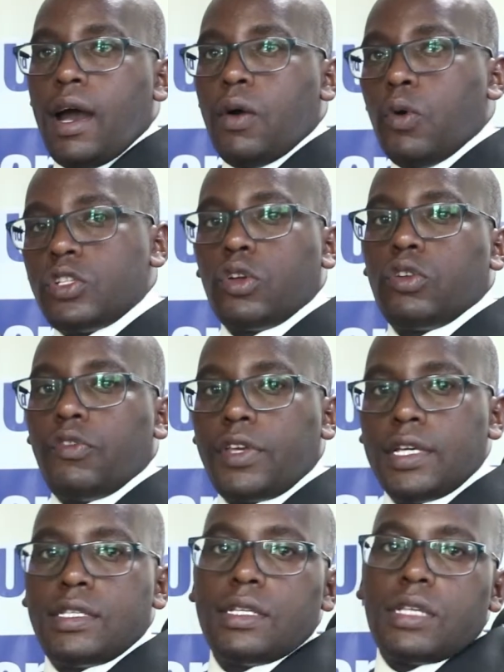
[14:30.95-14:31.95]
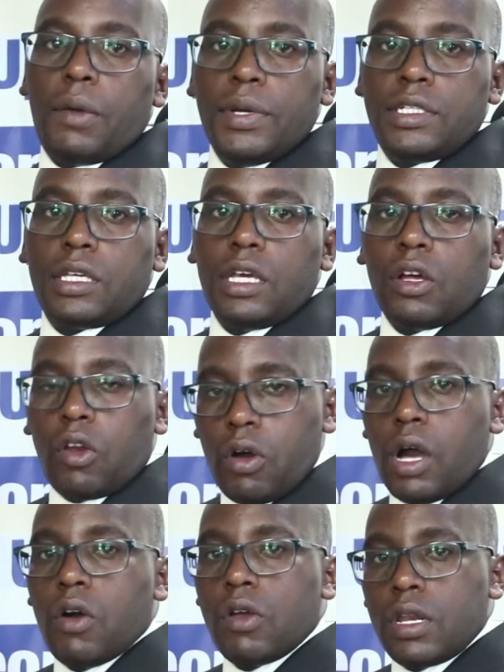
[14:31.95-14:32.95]
what sort of cases are we taking
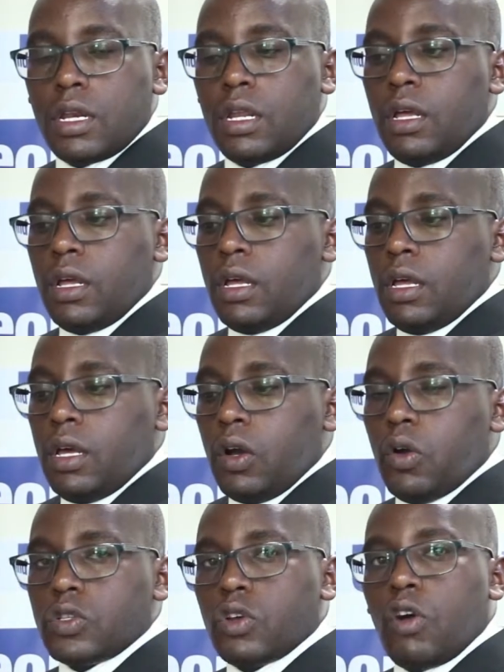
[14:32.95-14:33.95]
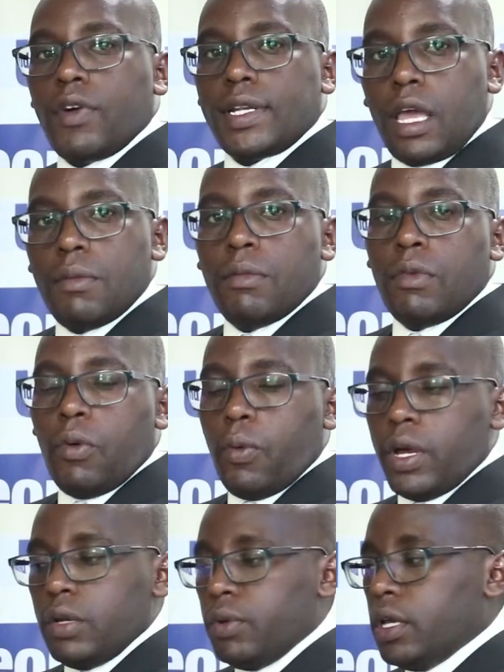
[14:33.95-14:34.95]
longer on? Because over time,
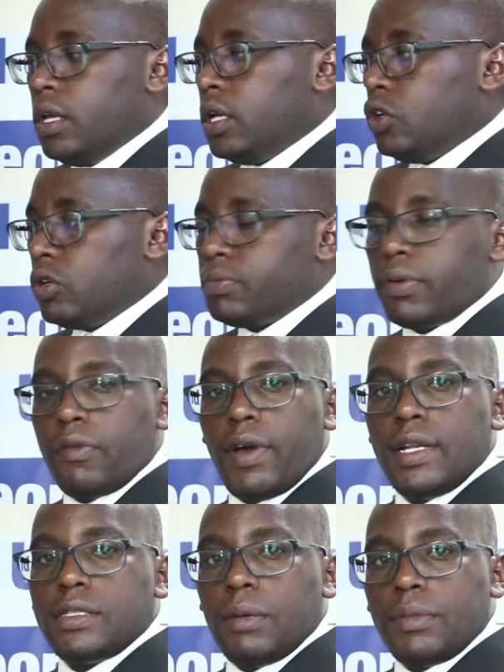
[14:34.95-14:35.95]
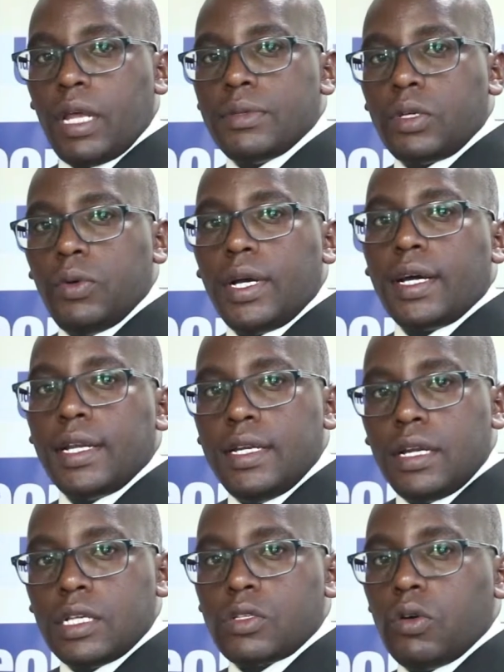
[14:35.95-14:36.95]
when we don't provide sometimes quick
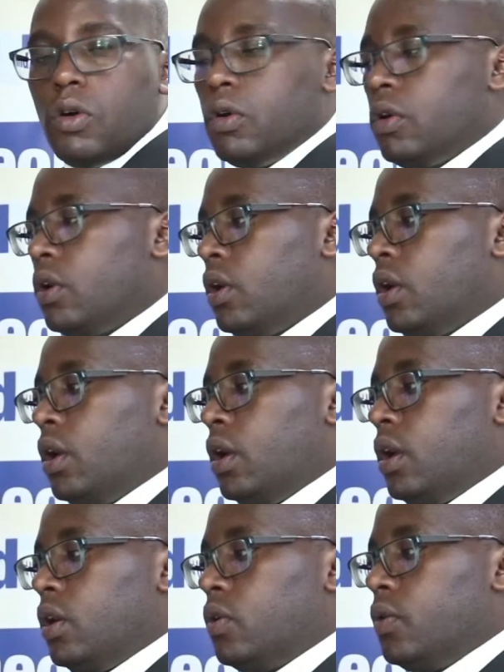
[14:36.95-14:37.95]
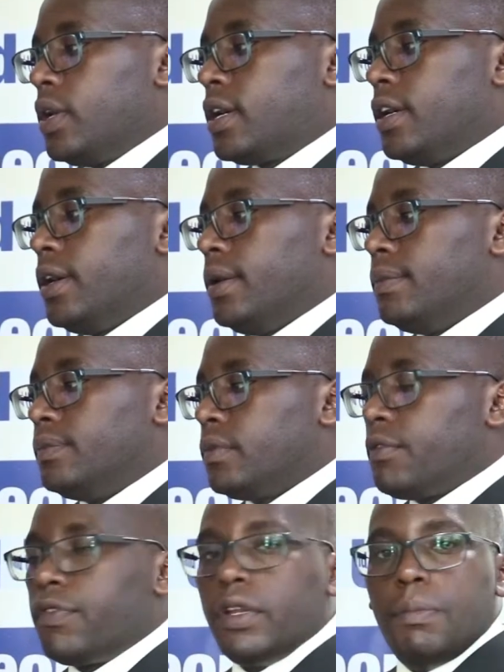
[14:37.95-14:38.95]
redress or quick
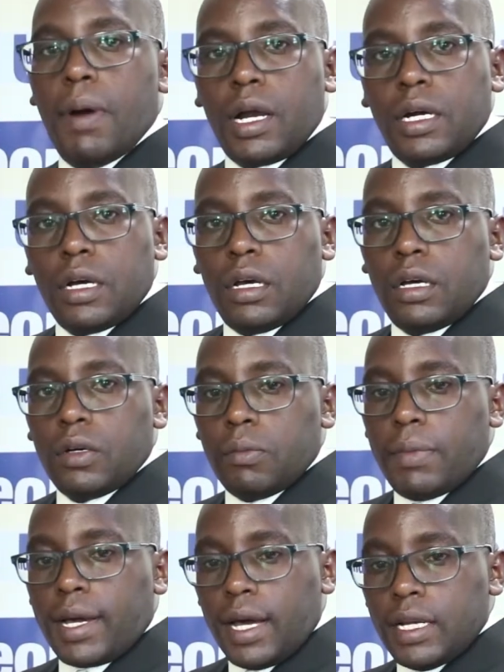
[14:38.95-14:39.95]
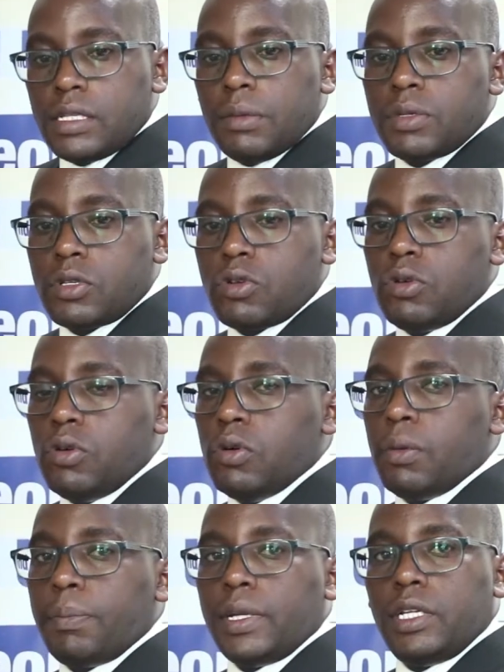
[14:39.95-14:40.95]
feedback mechanisms
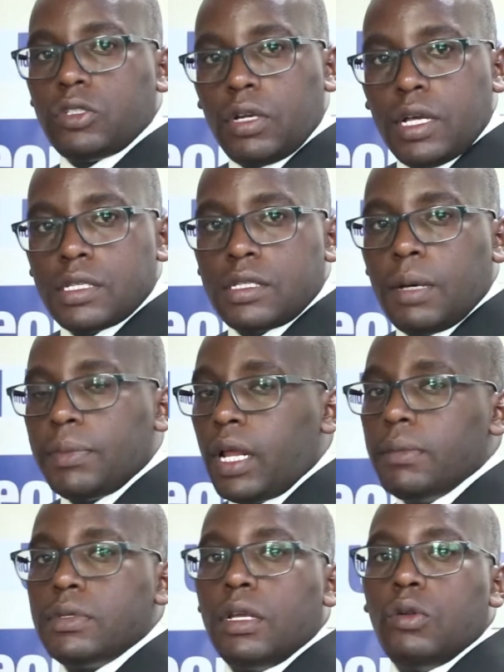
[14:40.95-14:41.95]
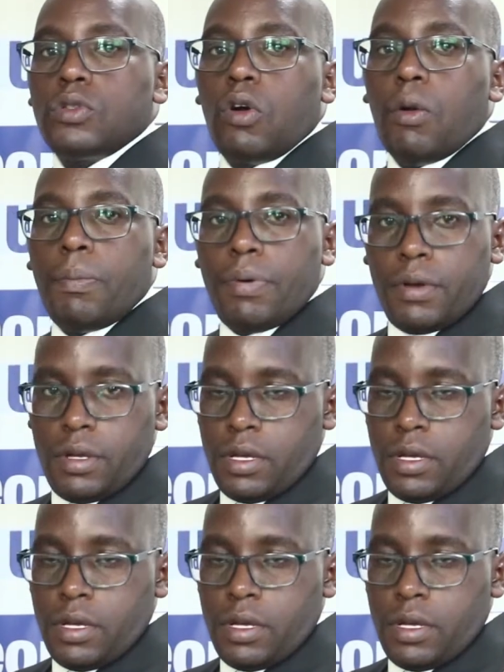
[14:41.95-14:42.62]
to petitioners, sometimes they lose hope.